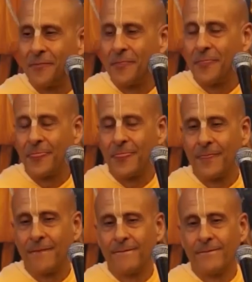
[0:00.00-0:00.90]

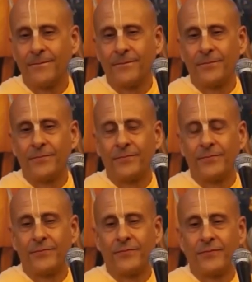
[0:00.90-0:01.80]

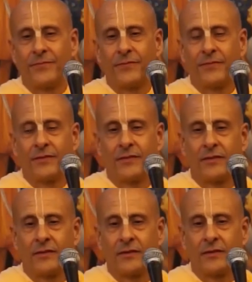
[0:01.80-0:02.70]

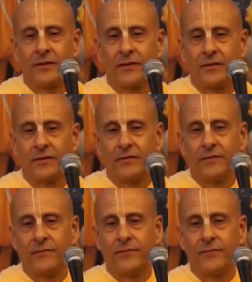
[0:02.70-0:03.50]
(no one is talking)